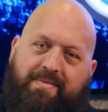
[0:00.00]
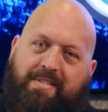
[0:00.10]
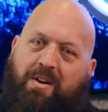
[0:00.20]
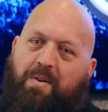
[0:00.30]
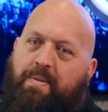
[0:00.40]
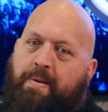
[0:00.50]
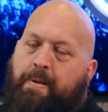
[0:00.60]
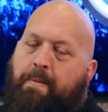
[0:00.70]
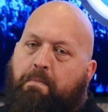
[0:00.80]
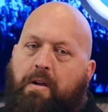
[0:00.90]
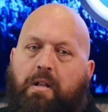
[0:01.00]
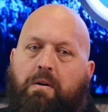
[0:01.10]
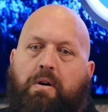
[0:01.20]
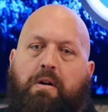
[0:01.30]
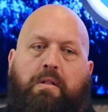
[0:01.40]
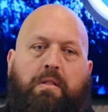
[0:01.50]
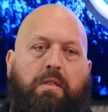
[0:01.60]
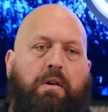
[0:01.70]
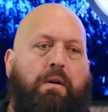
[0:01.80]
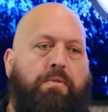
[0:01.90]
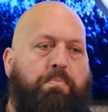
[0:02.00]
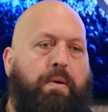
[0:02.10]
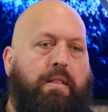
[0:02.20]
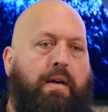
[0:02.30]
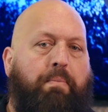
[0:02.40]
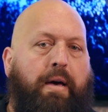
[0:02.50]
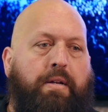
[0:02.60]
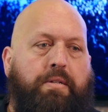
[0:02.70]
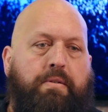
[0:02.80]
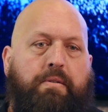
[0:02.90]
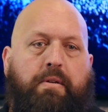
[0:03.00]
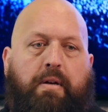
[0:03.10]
So, but you know what? You got to respect that passion.